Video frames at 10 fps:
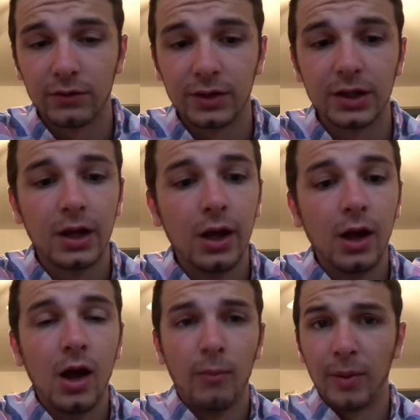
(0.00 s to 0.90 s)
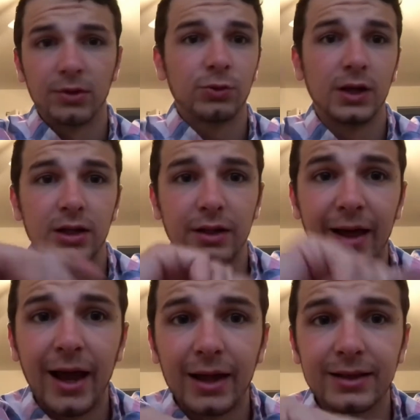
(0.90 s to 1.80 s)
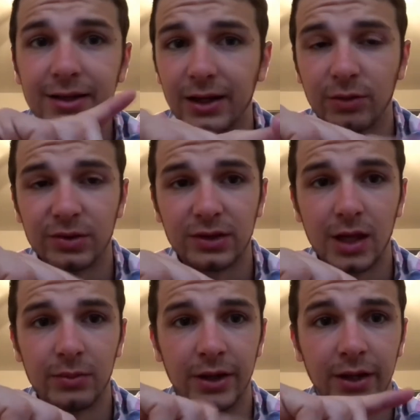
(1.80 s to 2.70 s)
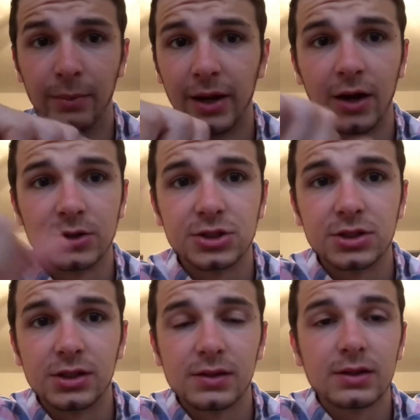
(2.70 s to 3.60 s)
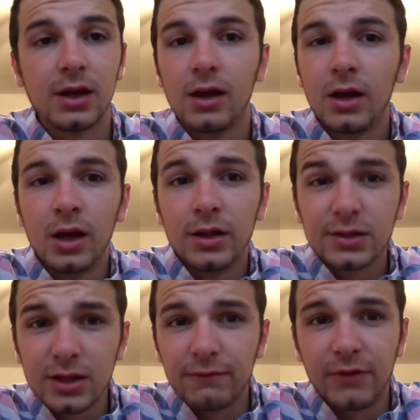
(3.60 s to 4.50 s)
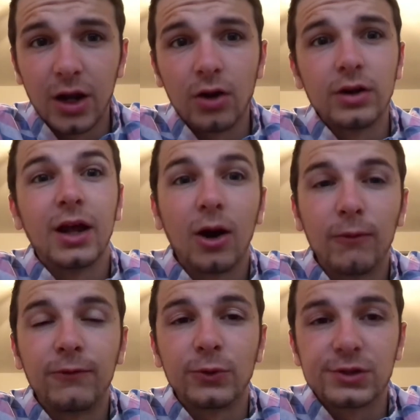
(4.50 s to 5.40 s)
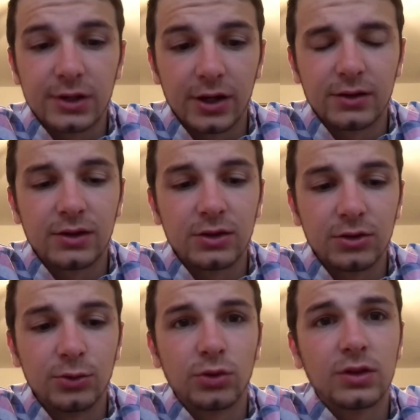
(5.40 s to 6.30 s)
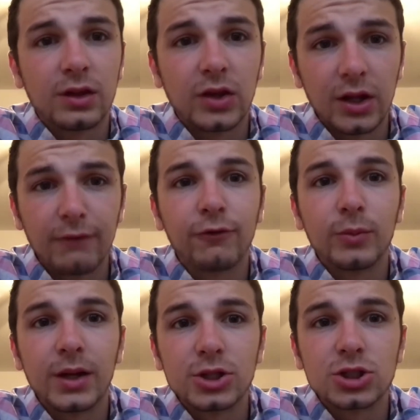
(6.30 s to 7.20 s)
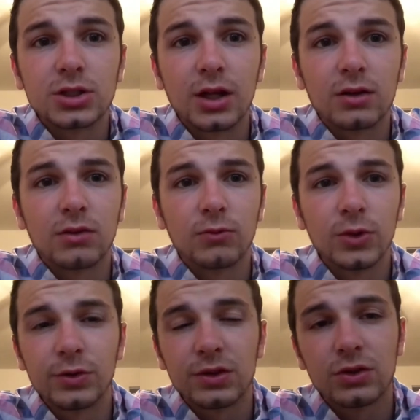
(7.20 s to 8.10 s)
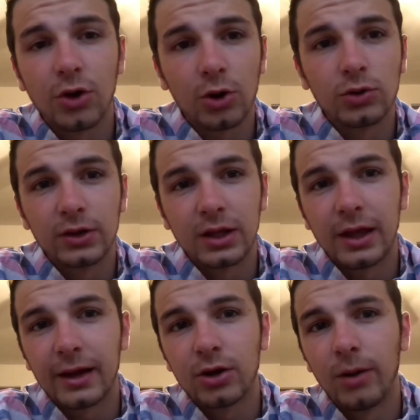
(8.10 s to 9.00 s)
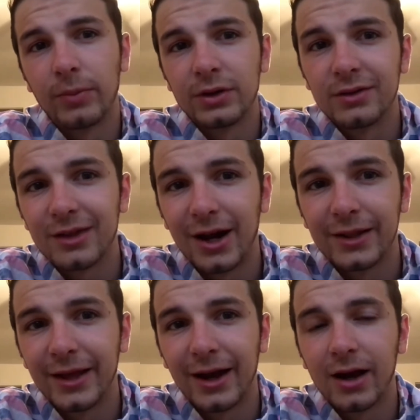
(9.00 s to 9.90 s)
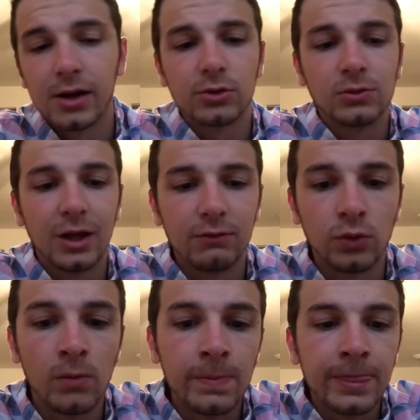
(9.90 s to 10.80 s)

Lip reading: of it, but between that, the income statement, and the balance sheets, this is a very helpful site to use to get information and to really start looking at companies on that higher level.